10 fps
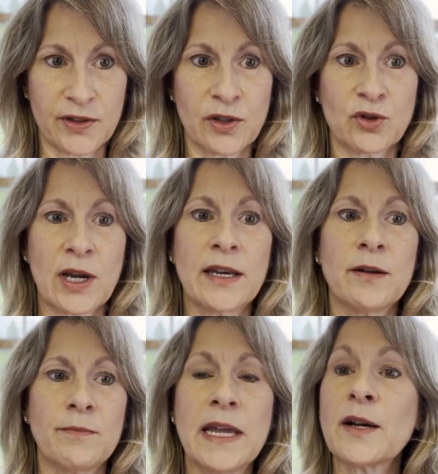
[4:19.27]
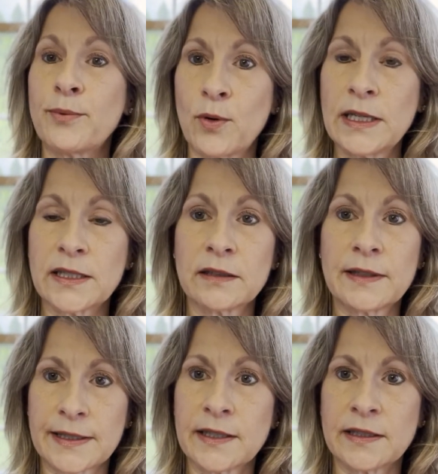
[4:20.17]
So try to make a point to
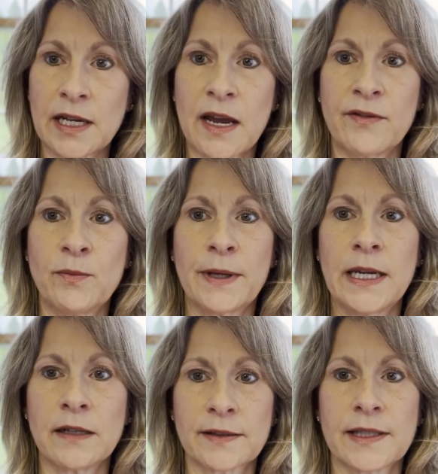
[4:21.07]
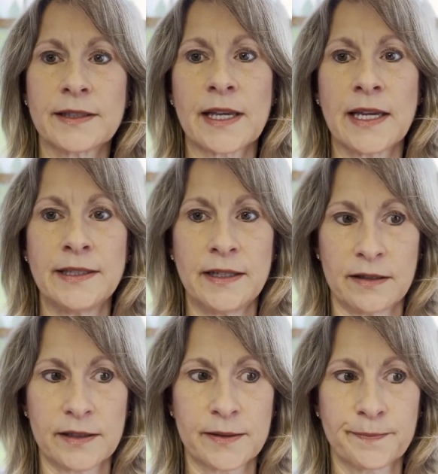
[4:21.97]
listen to everybody else's ideas.